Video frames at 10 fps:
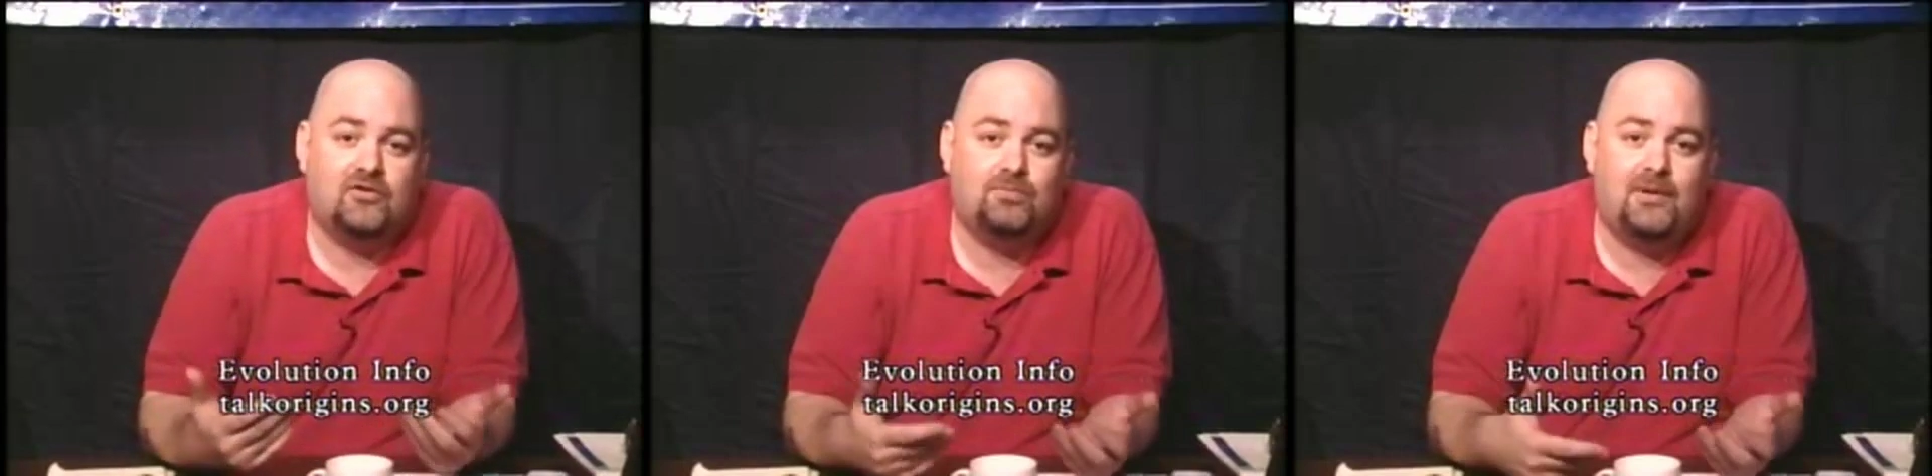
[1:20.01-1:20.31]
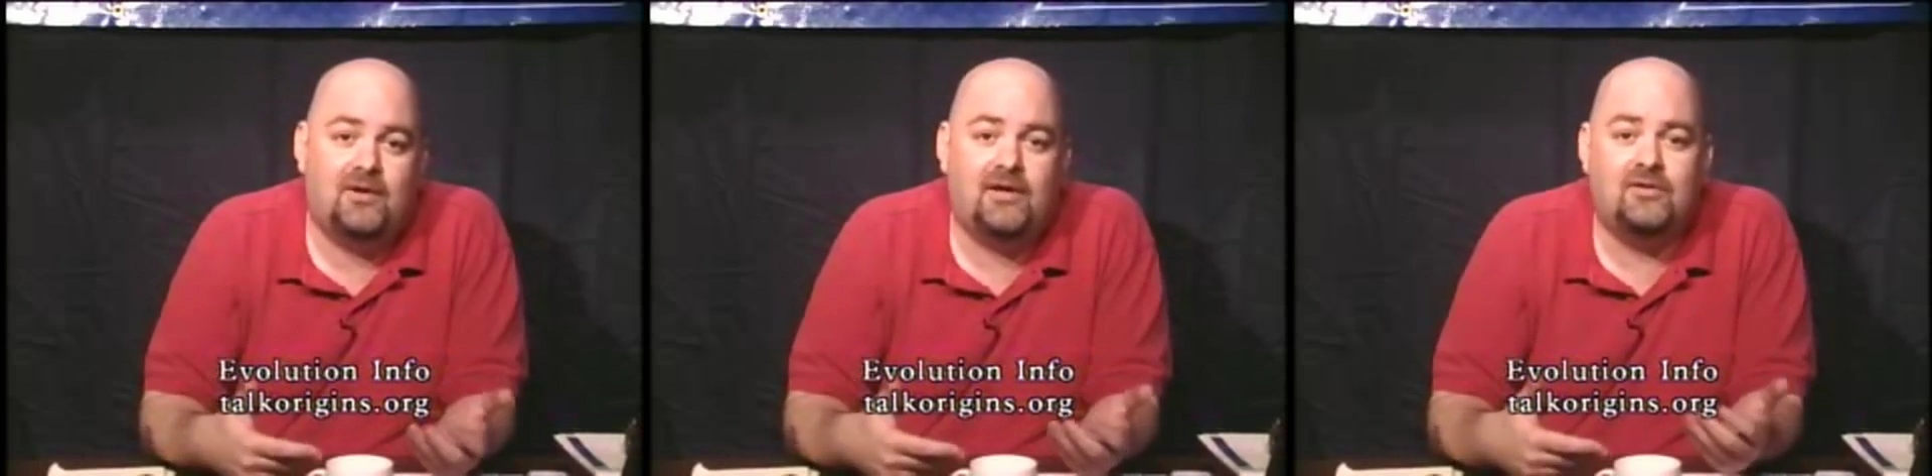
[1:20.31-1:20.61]

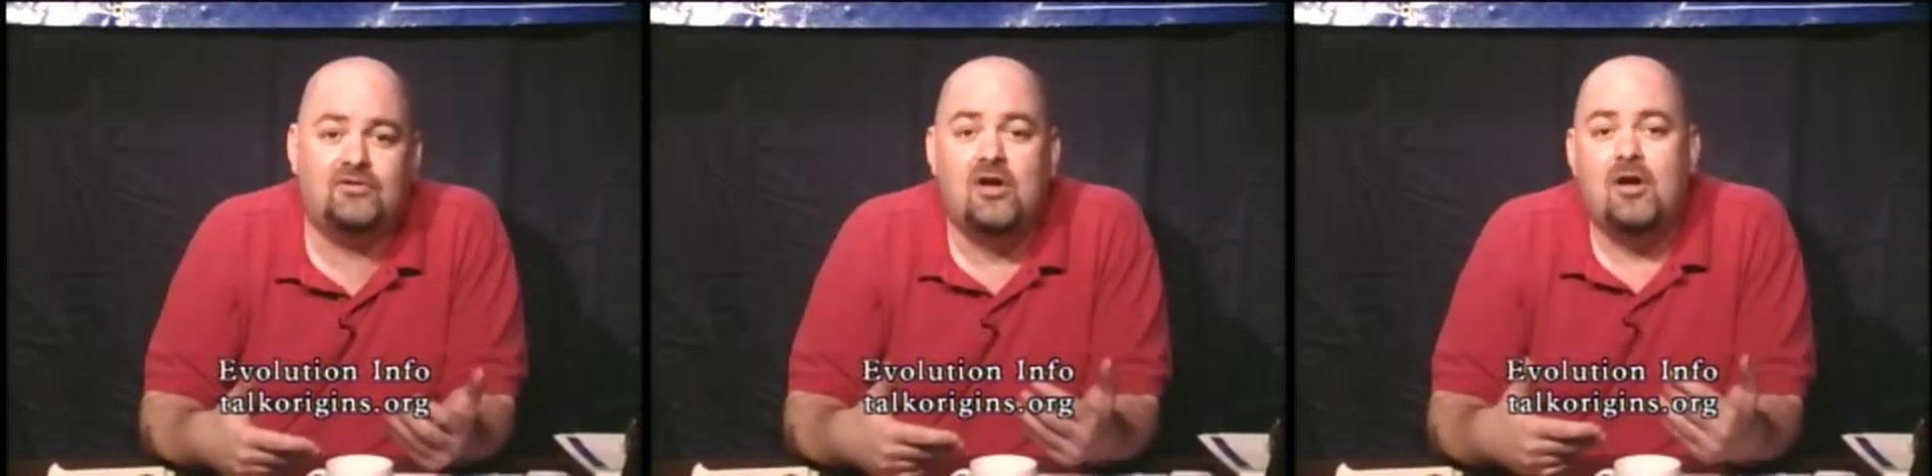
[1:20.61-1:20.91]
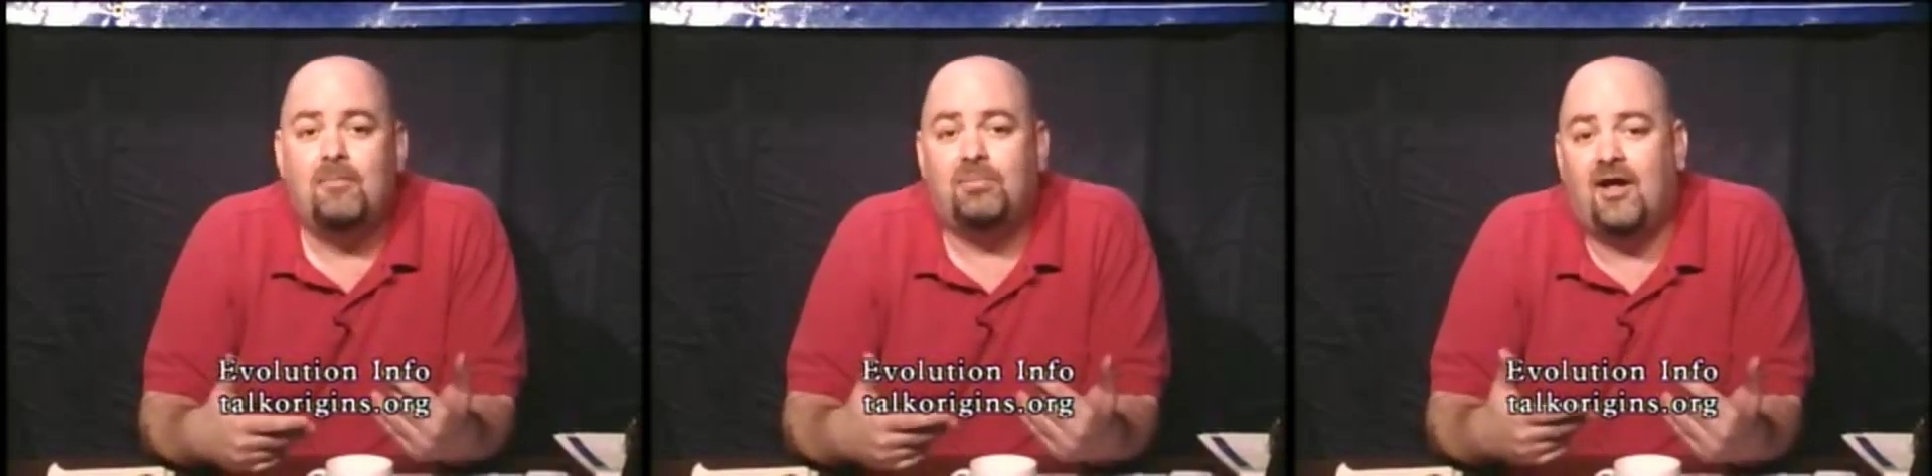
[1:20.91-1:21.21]
experience,
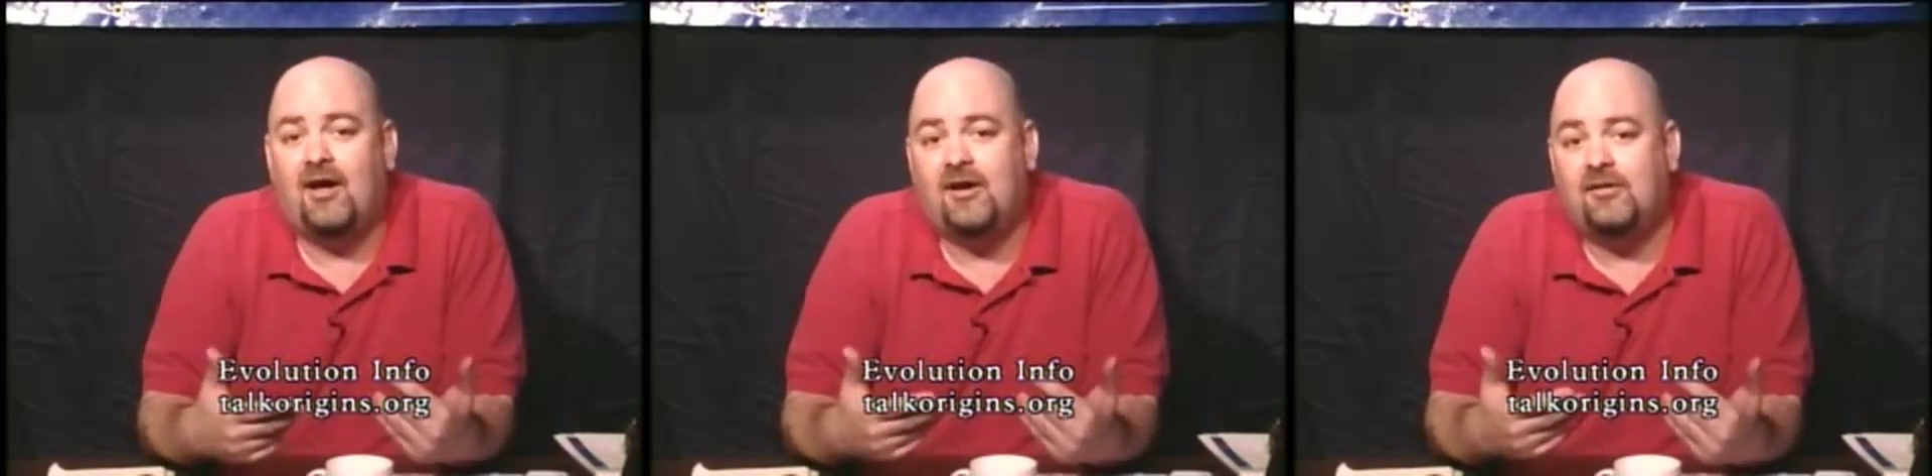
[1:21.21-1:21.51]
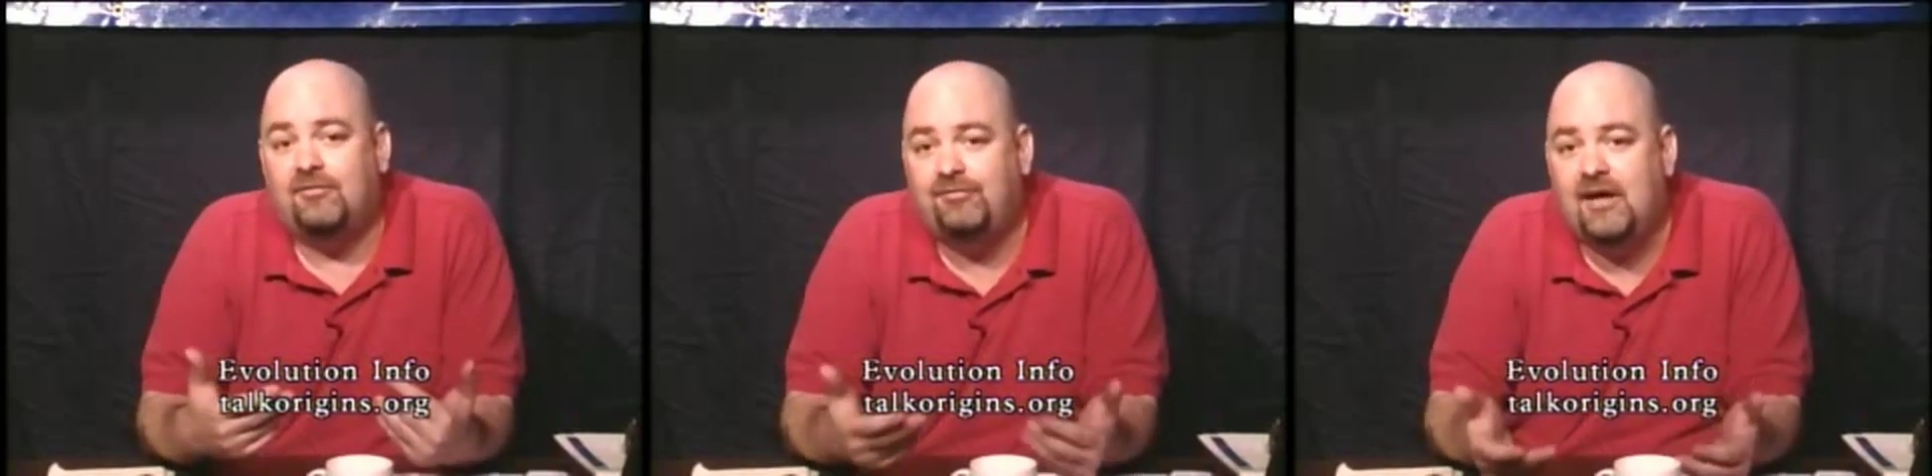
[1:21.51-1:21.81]

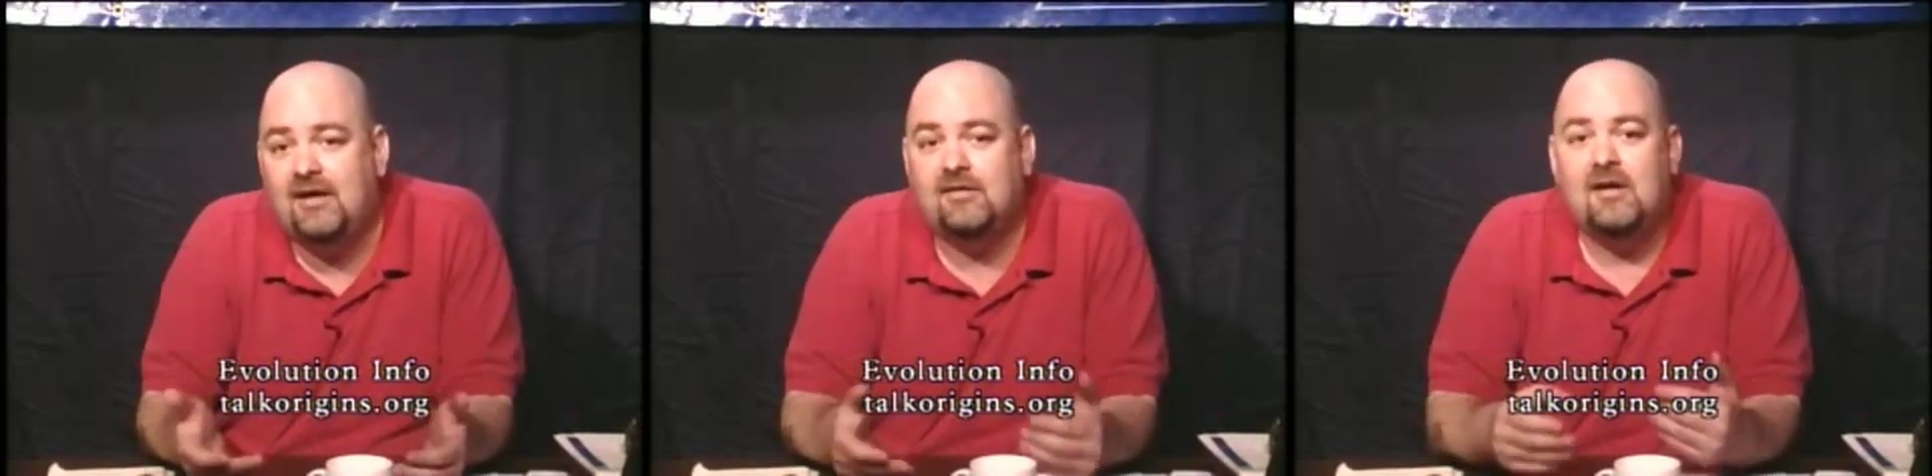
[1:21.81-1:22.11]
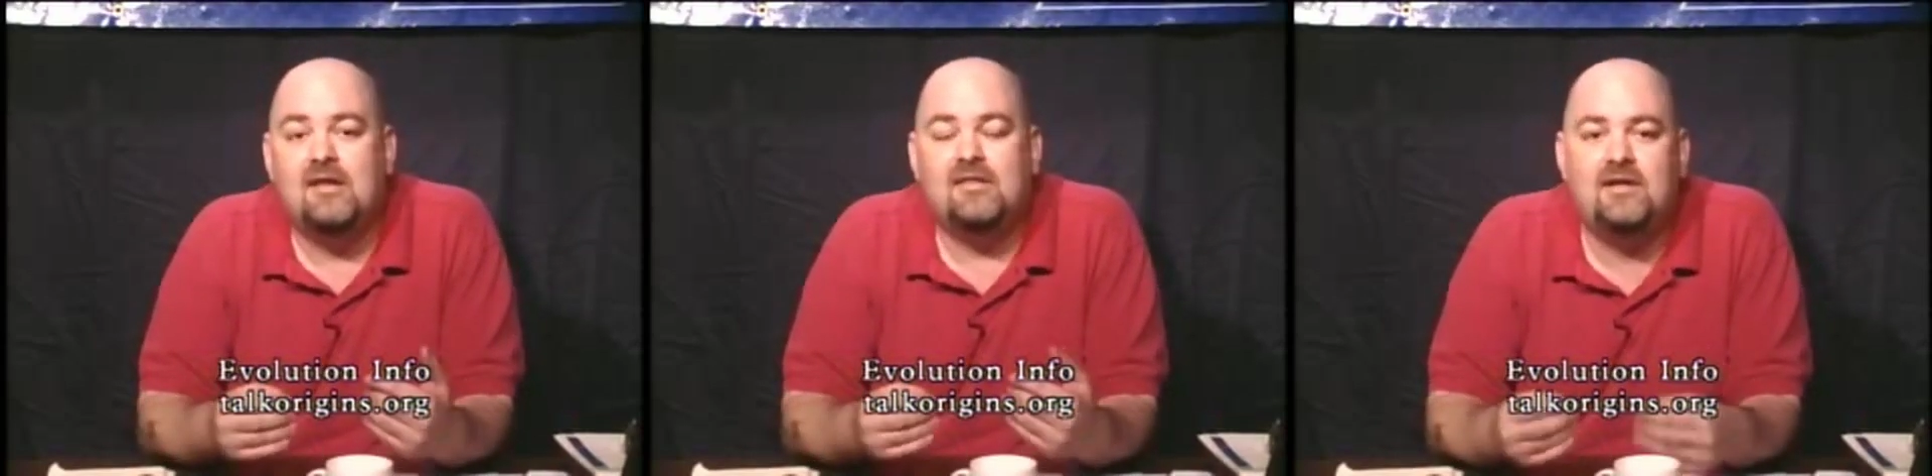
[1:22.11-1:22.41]
blind faith.